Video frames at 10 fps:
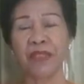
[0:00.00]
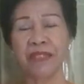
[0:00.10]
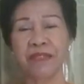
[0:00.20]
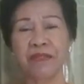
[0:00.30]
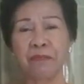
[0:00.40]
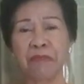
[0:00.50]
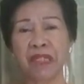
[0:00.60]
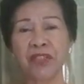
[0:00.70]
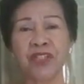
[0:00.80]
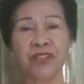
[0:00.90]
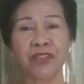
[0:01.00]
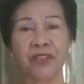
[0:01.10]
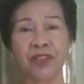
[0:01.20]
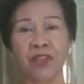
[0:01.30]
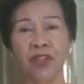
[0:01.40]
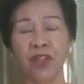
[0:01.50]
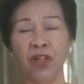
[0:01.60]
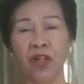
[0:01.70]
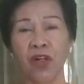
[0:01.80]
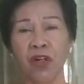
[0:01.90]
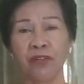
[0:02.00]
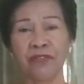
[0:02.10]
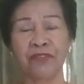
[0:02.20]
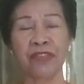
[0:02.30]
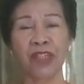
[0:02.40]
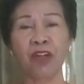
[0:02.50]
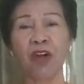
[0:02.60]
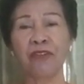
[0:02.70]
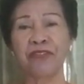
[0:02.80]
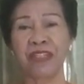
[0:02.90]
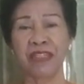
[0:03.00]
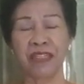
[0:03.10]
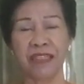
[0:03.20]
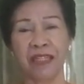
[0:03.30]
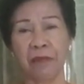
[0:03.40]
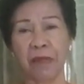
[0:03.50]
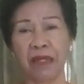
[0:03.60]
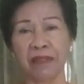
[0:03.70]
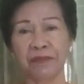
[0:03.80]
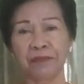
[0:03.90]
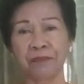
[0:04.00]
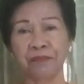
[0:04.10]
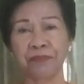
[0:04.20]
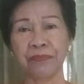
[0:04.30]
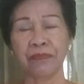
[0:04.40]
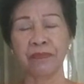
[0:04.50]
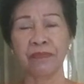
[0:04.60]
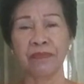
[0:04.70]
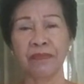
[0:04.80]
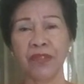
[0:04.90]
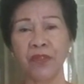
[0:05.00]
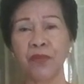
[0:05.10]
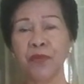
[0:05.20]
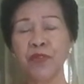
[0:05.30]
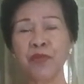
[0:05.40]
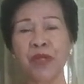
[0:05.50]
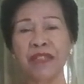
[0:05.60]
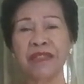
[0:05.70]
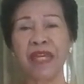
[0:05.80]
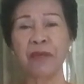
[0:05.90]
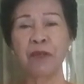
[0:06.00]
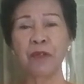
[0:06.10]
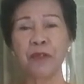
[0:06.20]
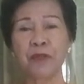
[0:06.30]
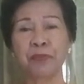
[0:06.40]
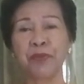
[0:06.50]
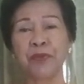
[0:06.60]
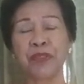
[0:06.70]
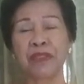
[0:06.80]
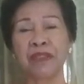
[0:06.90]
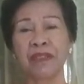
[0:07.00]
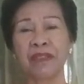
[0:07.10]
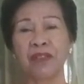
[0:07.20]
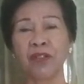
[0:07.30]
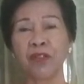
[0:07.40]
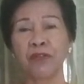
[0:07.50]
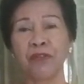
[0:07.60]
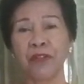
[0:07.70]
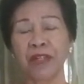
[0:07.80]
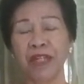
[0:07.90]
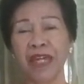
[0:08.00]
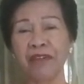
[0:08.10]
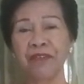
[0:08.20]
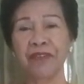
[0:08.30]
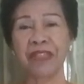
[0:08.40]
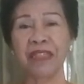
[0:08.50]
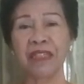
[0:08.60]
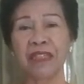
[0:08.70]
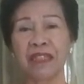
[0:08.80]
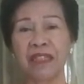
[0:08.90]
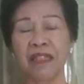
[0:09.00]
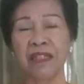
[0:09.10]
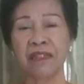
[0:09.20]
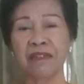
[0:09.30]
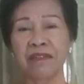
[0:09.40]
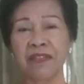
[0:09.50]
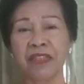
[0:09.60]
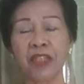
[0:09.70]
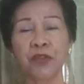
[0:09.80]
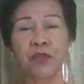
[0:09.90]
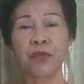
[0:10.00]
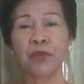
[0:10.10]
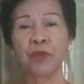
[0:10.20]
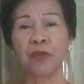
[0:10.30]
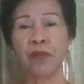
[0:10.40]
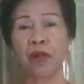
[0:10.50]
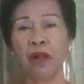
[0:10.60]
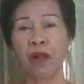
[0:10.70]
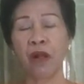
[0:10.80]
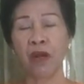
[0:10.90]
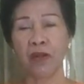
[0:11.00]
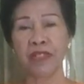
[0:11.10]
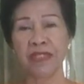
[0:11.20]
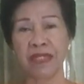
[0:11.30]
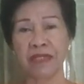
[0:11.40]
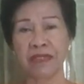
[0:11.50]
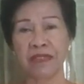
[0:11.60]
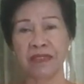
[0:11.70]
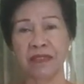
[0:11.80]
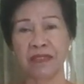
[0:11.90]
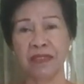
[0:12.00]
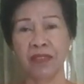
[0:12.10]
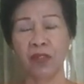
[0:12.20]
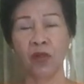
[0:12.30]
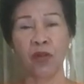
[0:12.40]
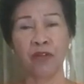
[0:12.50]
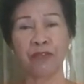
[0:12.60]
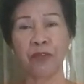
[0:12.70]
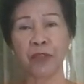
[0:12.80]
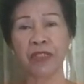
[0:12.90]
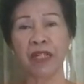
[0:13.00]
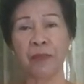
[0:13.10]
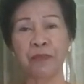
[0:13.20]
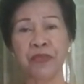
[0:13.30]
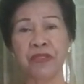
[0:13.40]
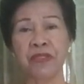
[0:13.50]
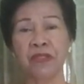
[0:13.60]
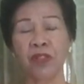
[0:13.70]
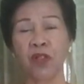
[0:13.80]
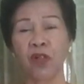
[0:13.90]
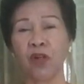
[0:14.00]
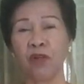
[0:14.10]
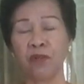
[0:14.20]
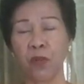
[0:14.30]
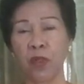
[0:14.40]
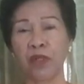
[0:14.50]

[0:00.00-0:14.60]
What is the mixture of the coffee enema? Use 1 tablespoon for every 32 ounces or 4 cups of